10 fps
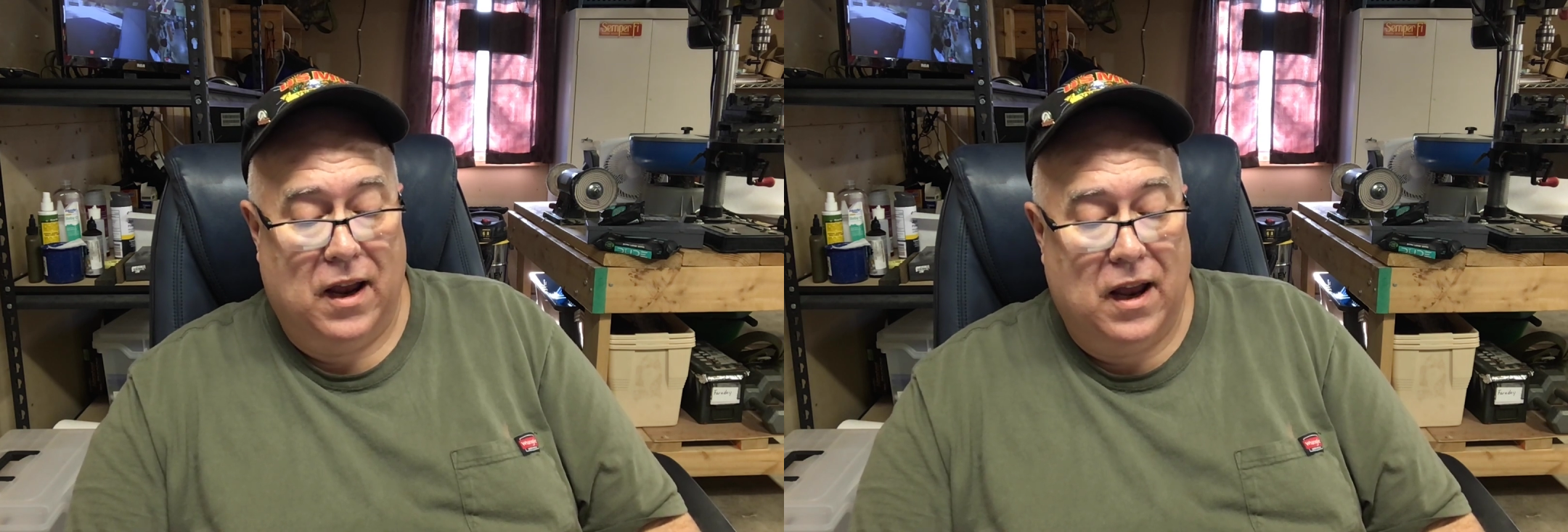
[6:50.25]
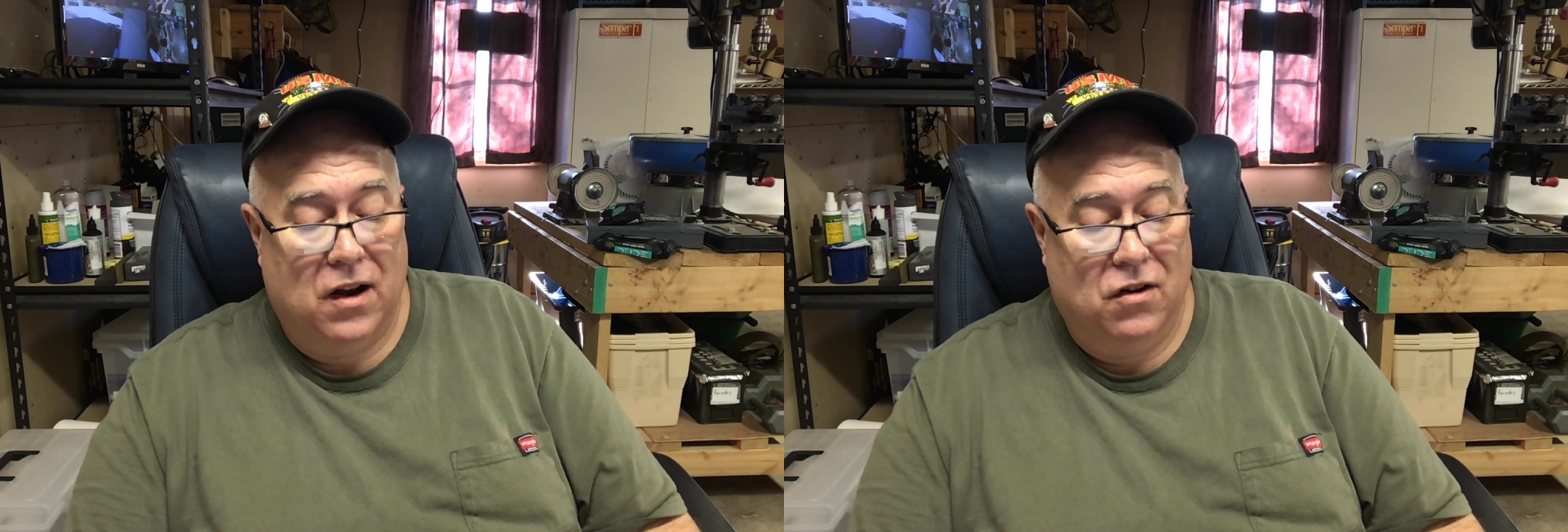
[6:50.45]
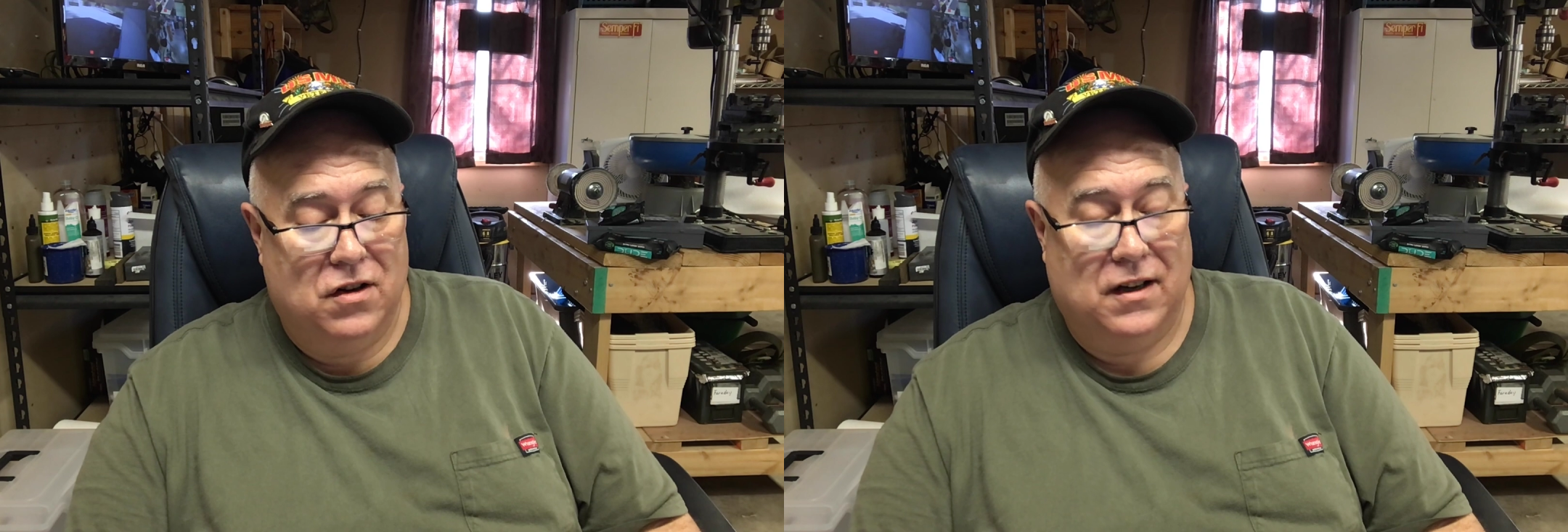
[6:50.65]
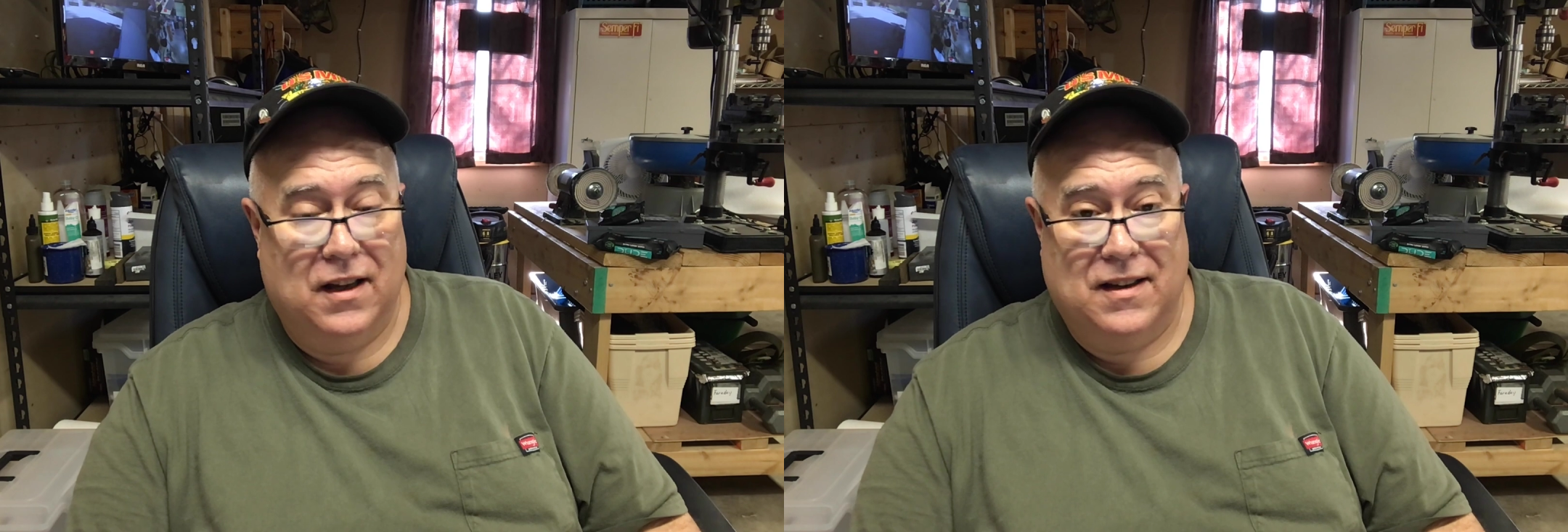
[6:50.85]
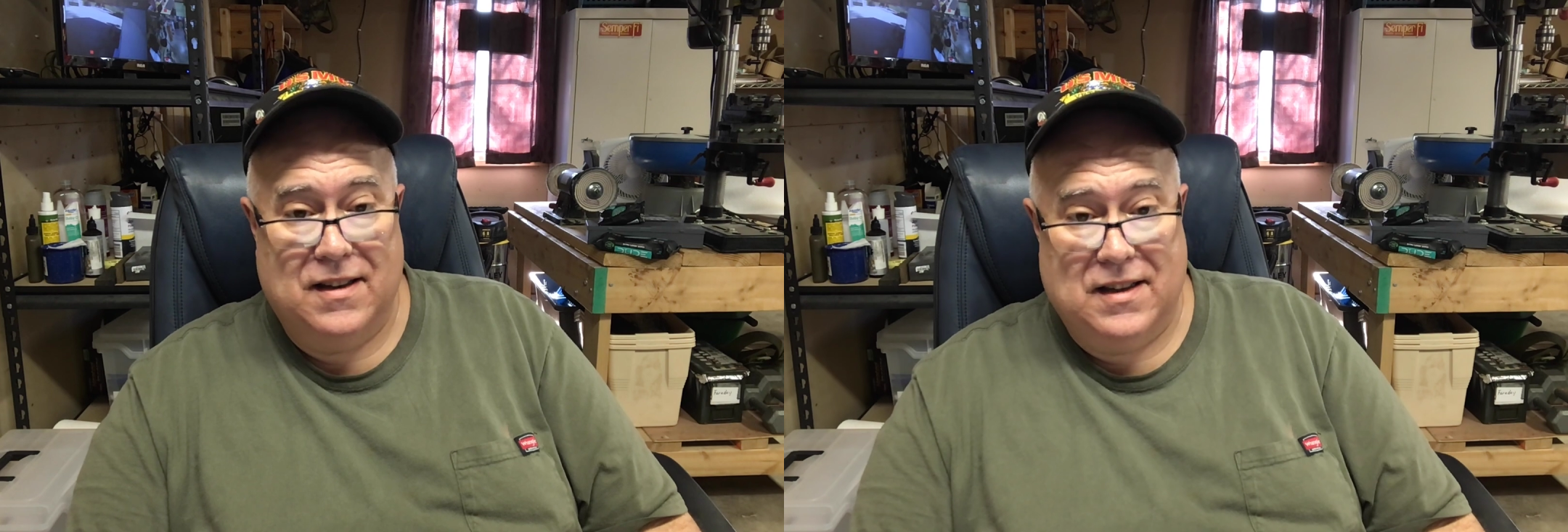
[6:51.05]
energy
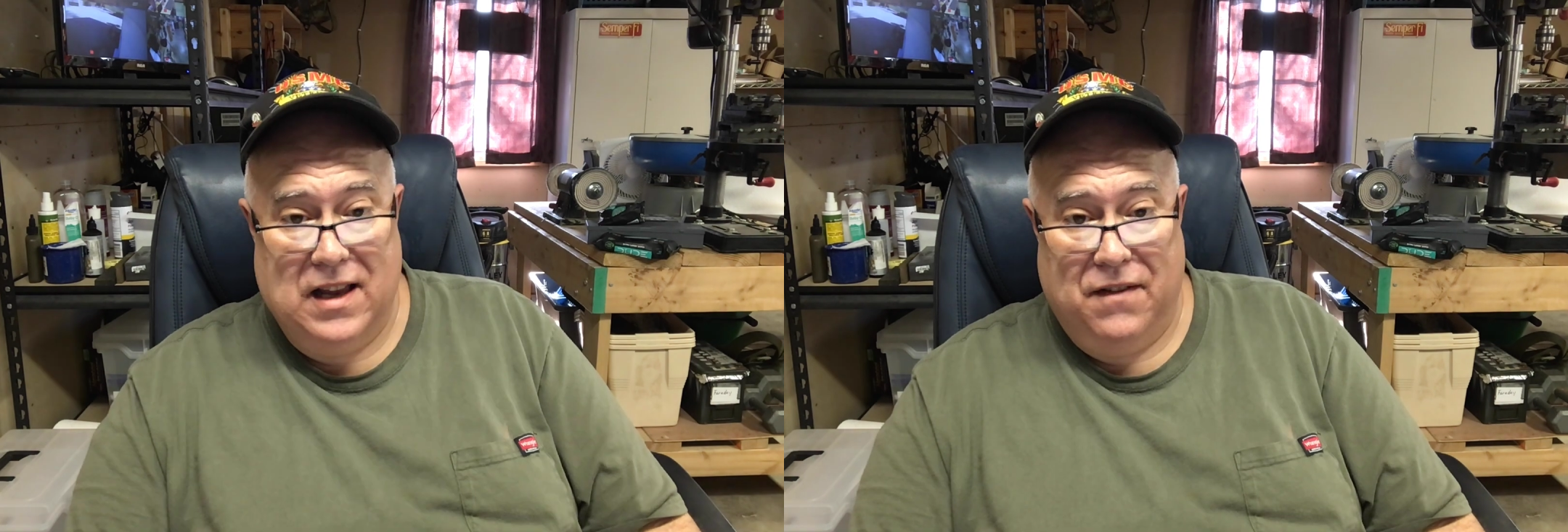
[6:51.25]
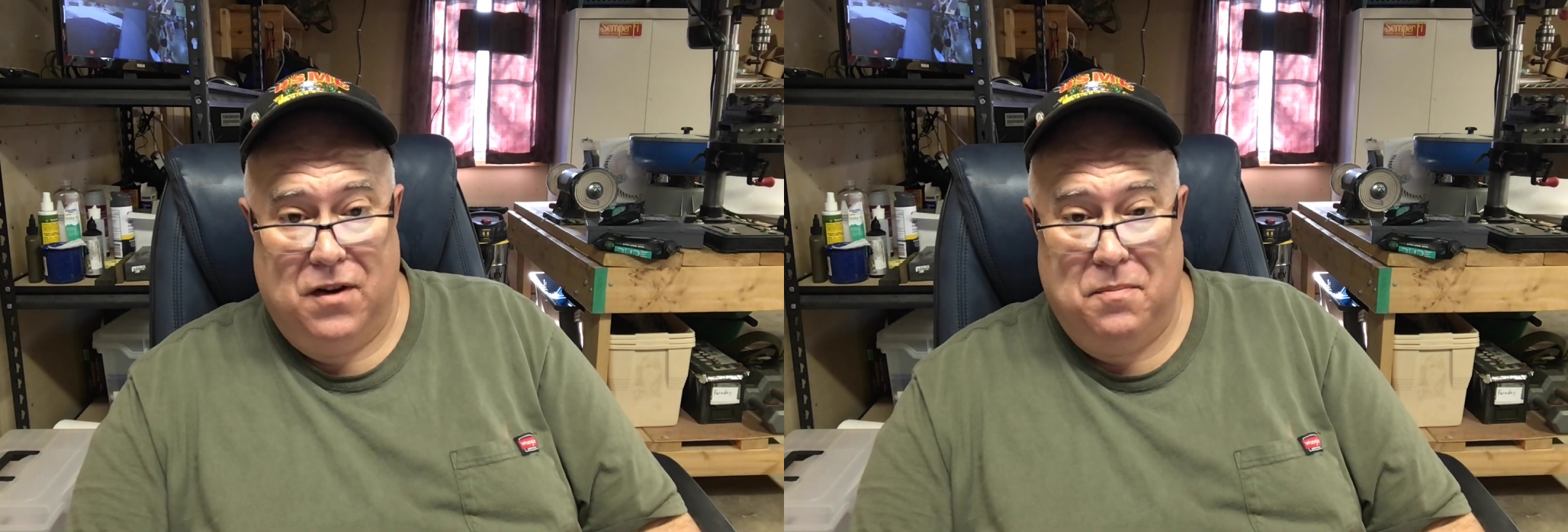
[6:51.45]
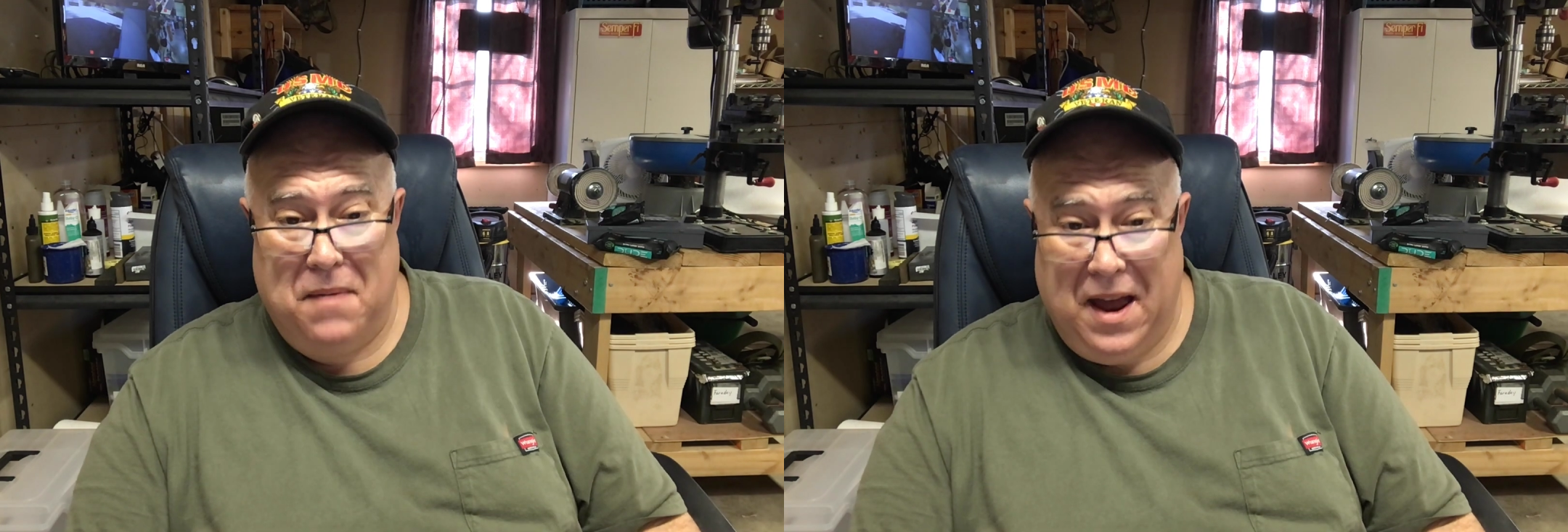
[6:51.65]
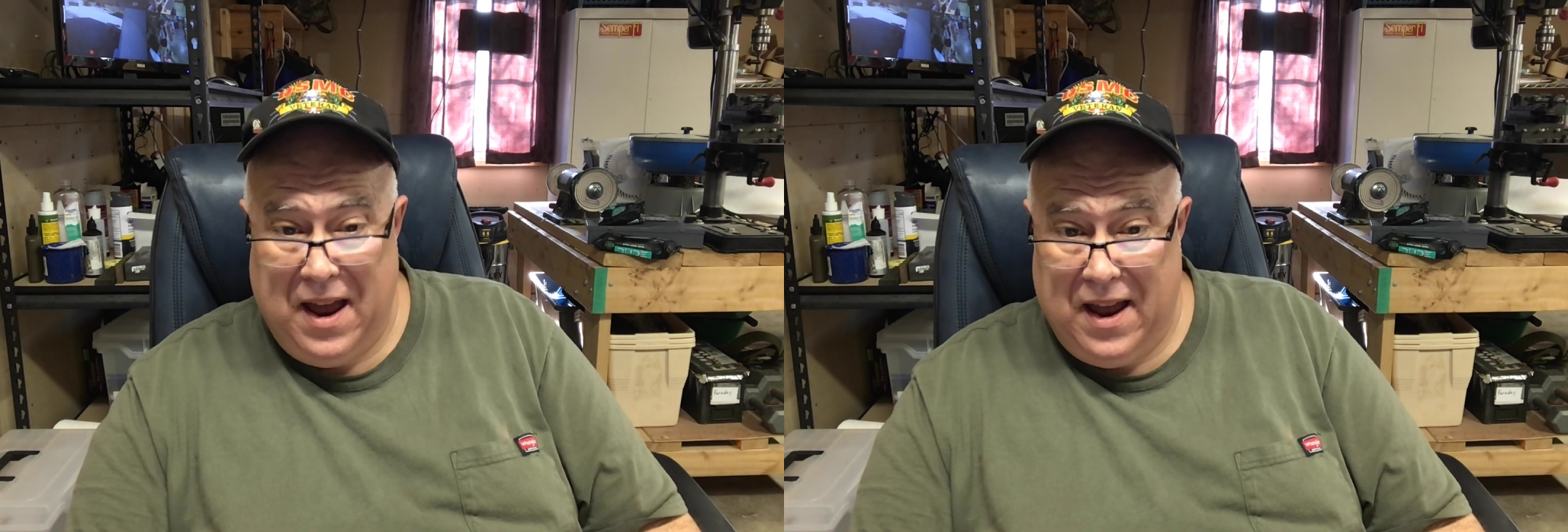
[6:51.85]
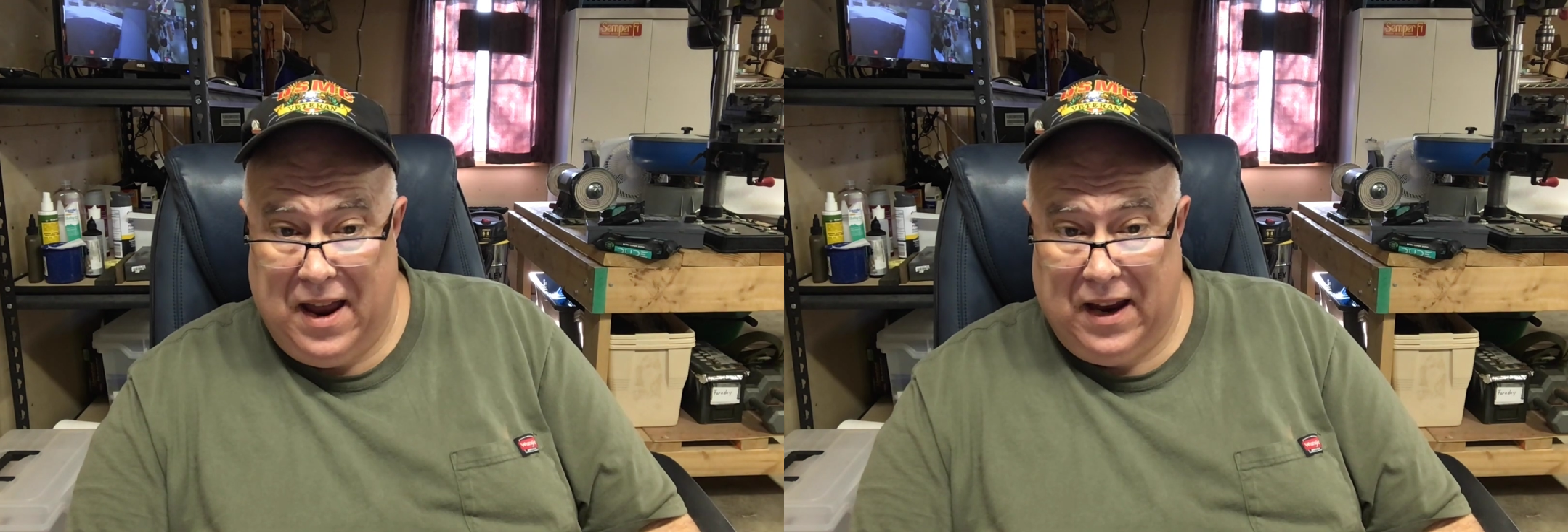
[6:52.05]
than the 7
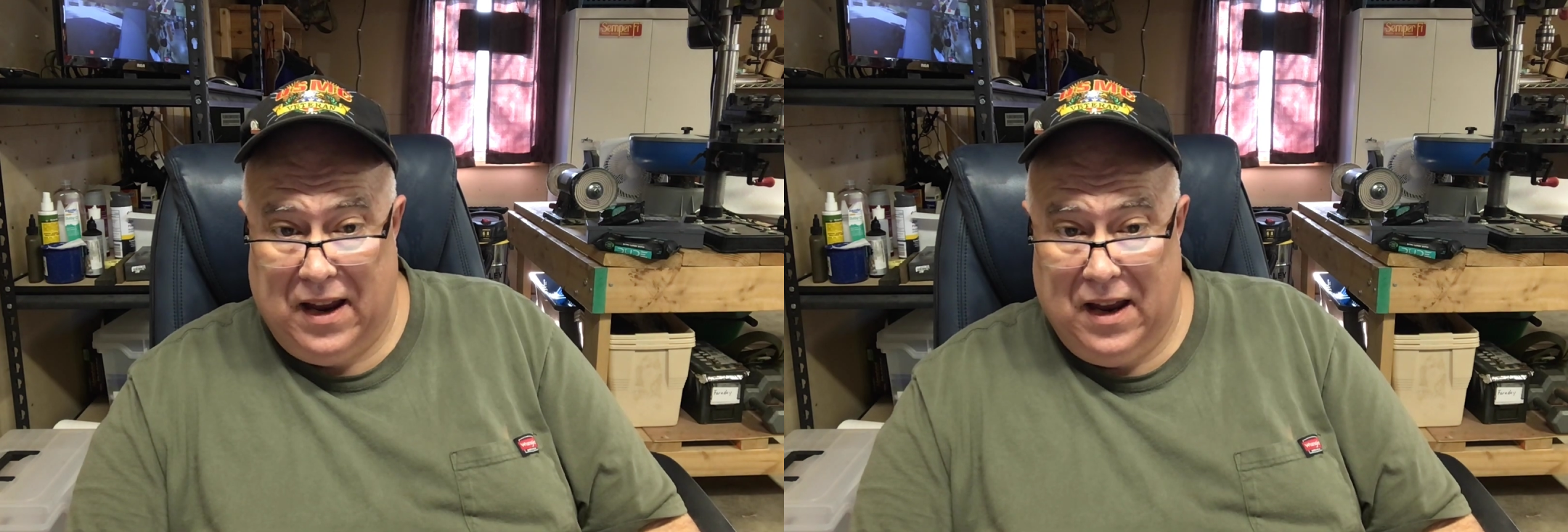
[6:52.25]
mag.